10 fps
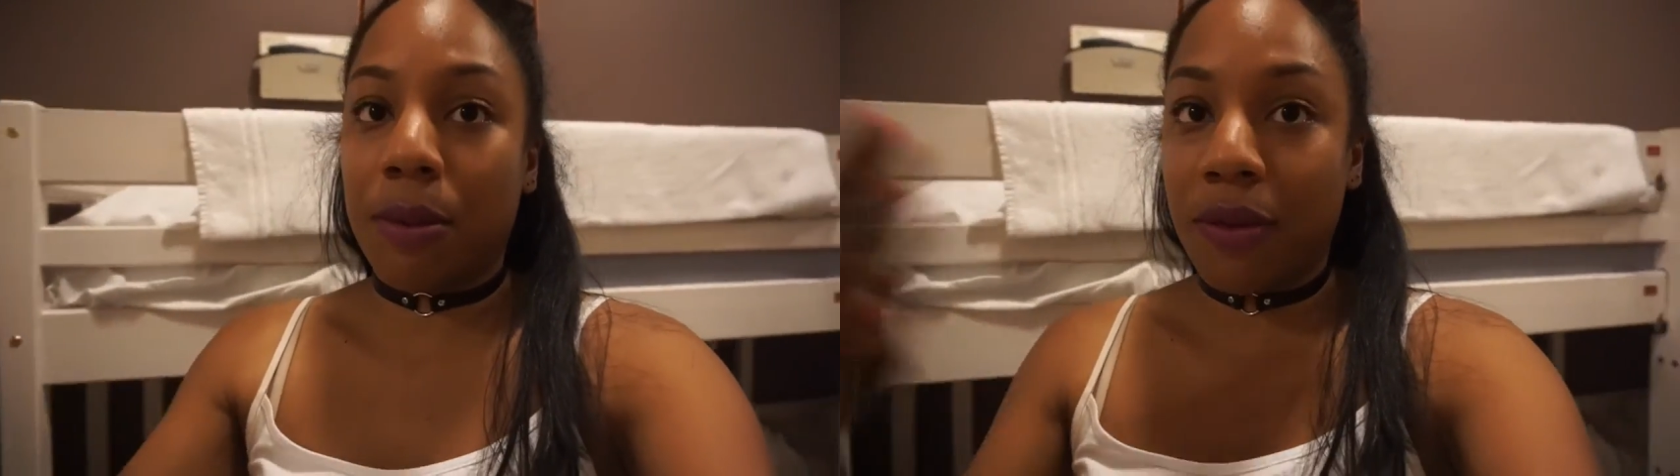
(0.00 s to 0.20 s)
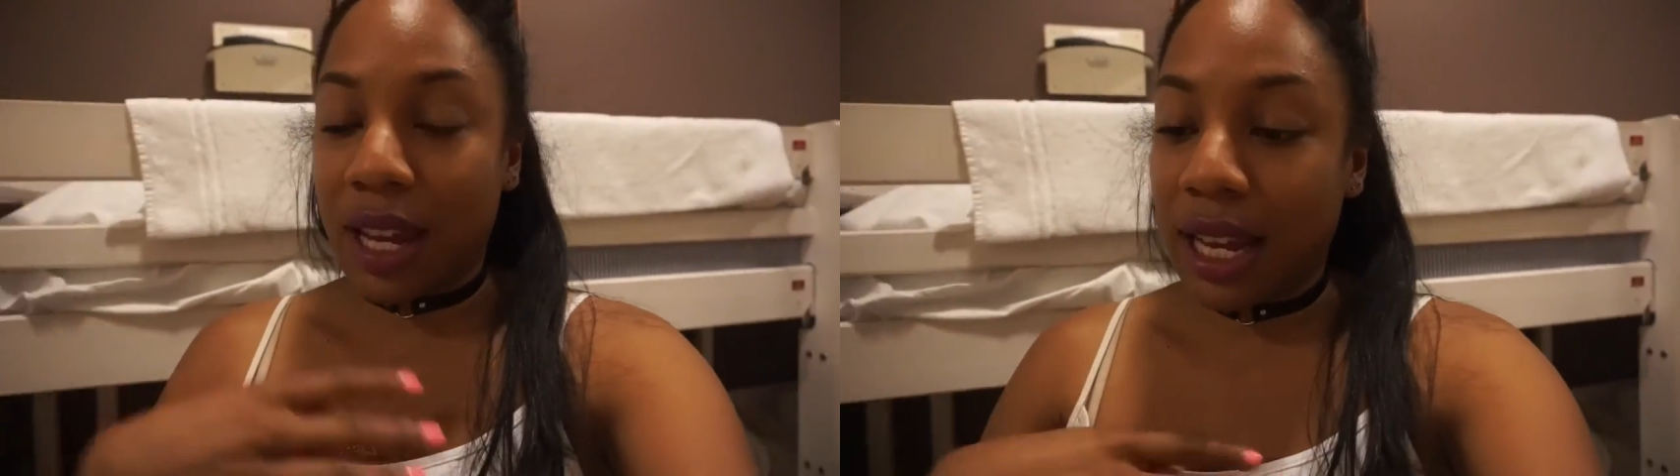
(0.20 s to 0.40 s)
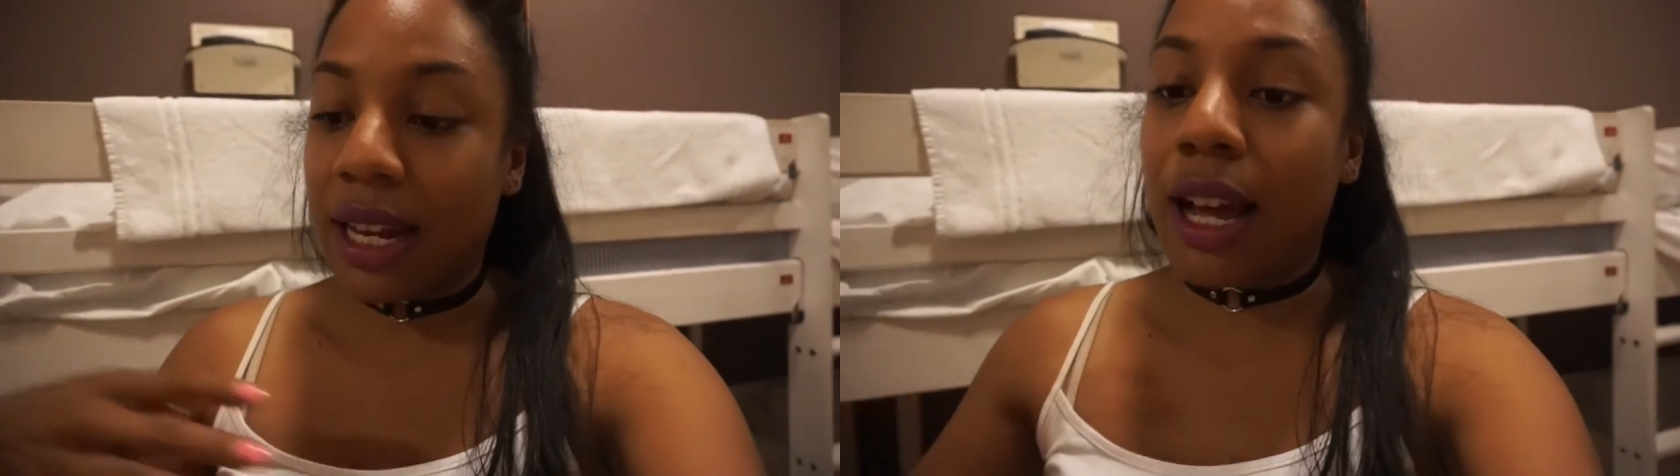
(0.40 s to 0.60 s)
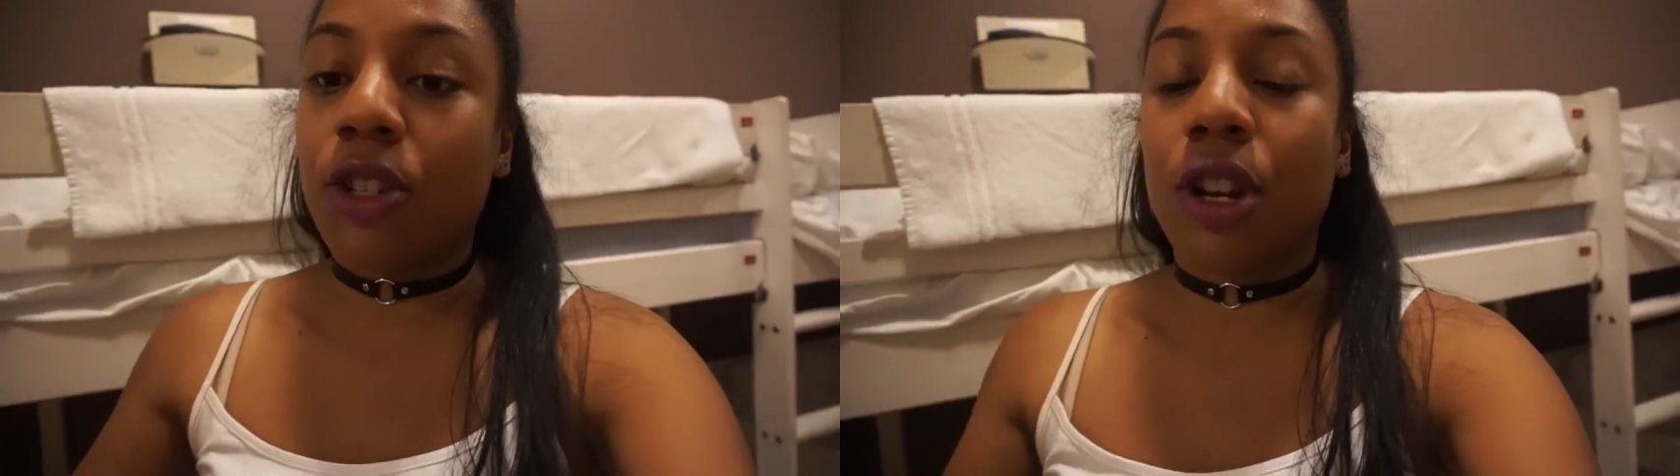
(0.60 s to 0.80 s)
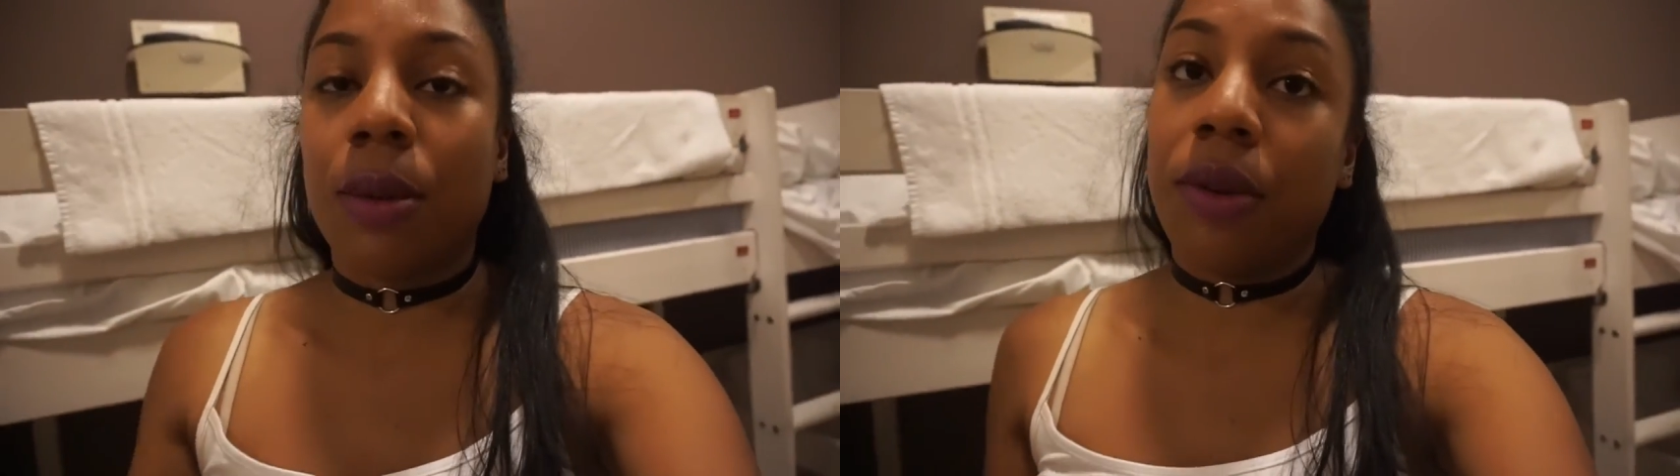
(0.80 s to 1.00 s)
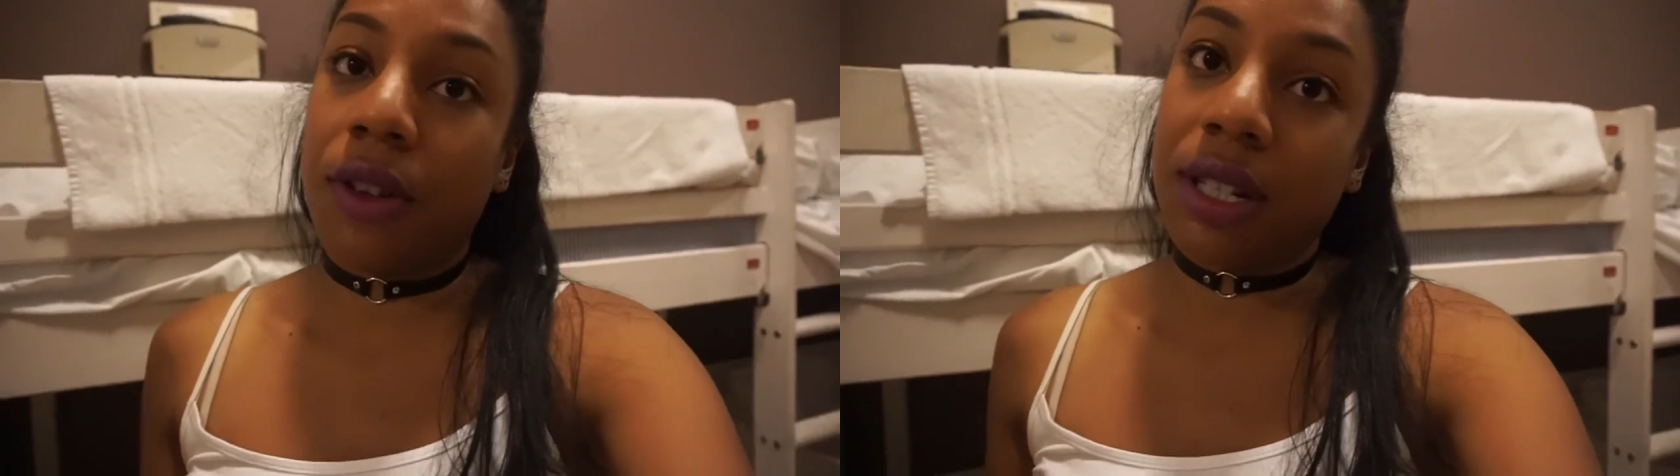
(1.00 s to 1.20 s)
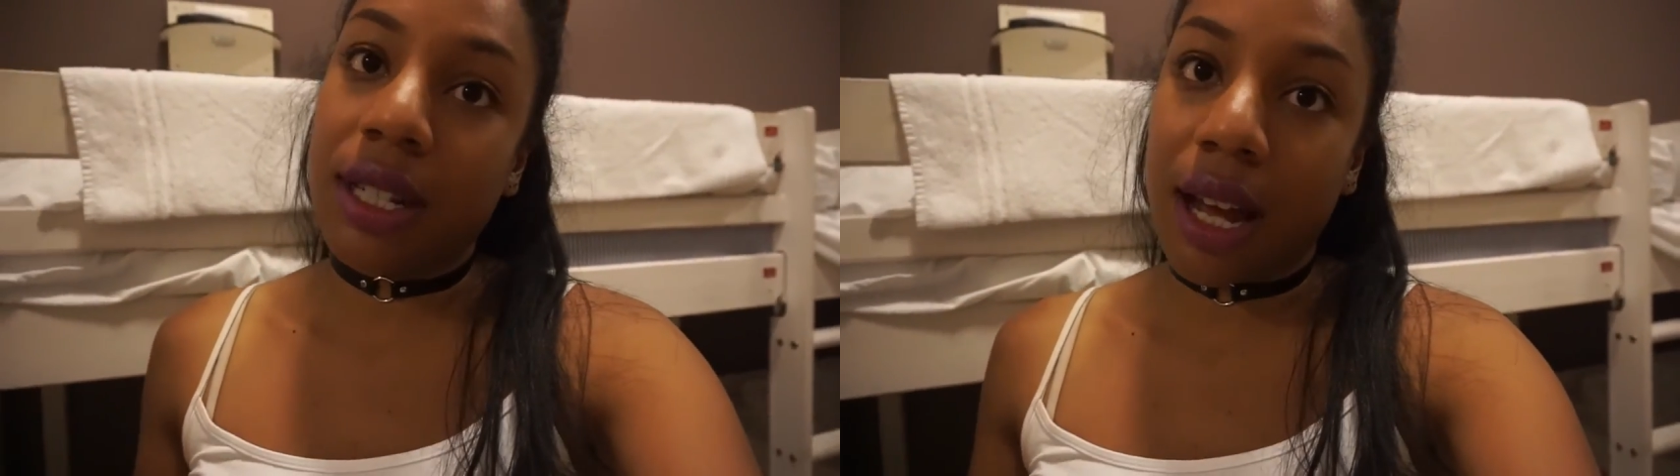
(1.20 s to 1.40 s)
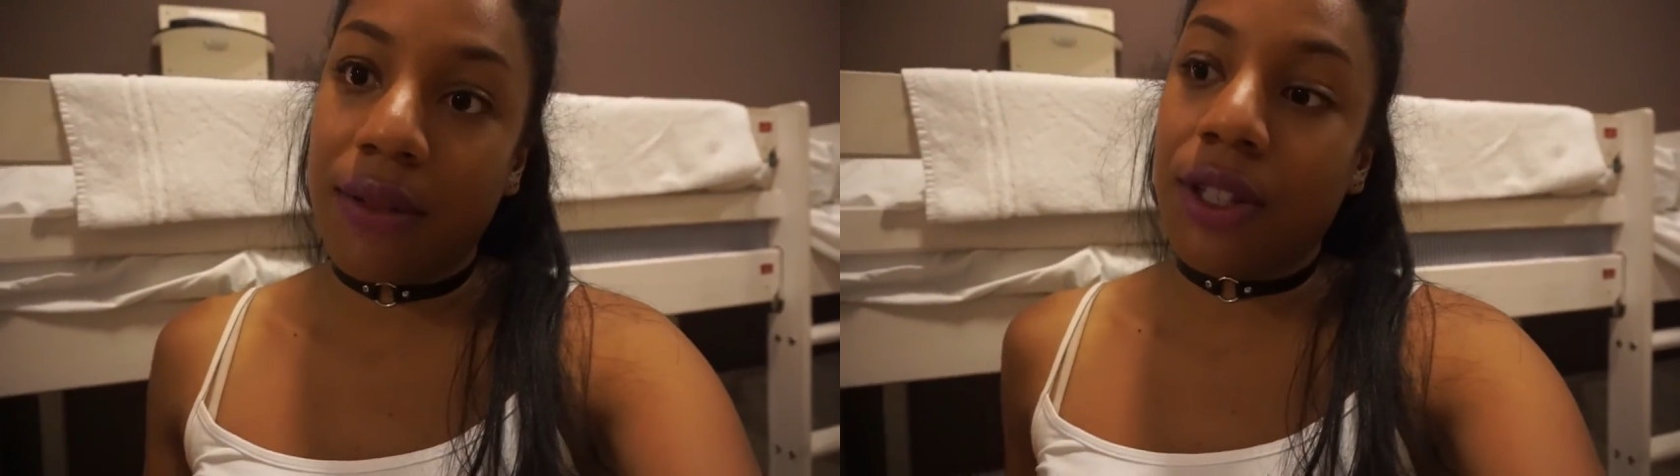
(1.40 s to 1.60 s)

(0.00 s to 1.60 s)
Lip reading: moving in and out trying to move your stuff,